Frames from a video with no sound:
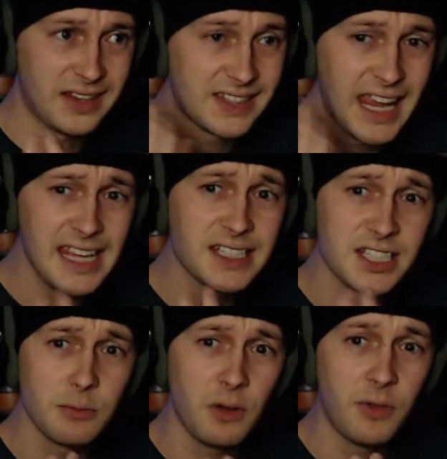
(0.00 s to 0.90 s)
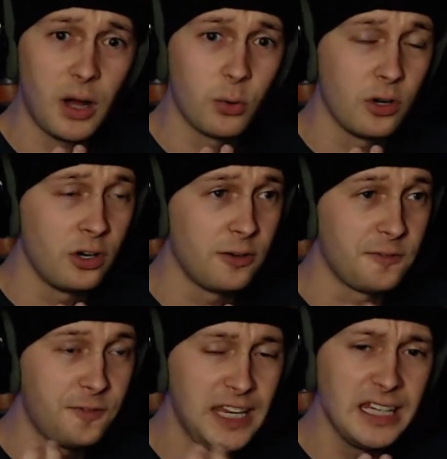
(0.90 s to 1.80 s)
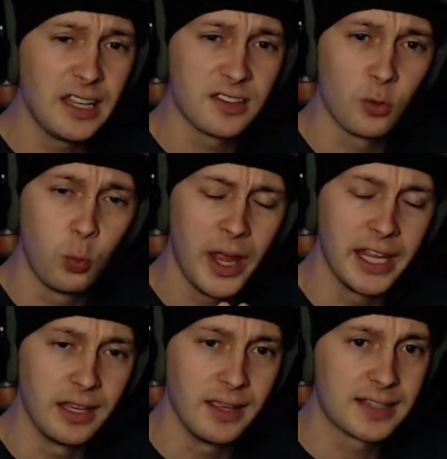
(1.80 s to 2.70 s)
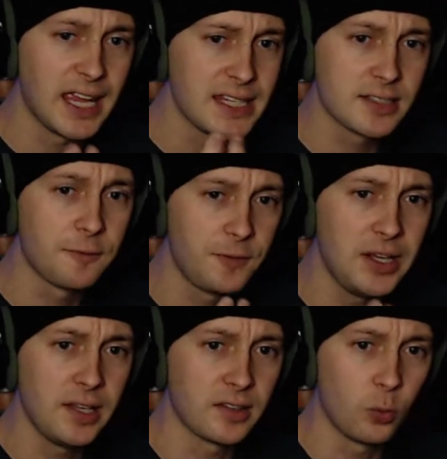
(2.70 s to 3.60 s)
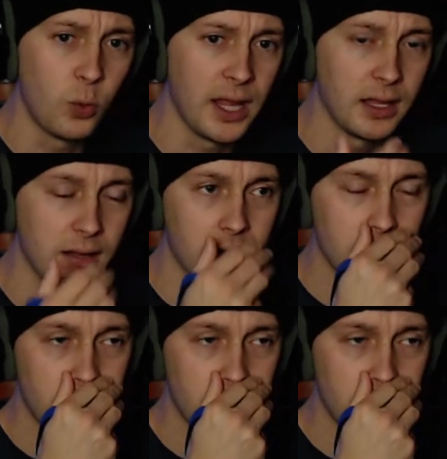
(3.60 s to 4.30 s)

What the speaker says: takes some of our feelings away. It takes the feelings away,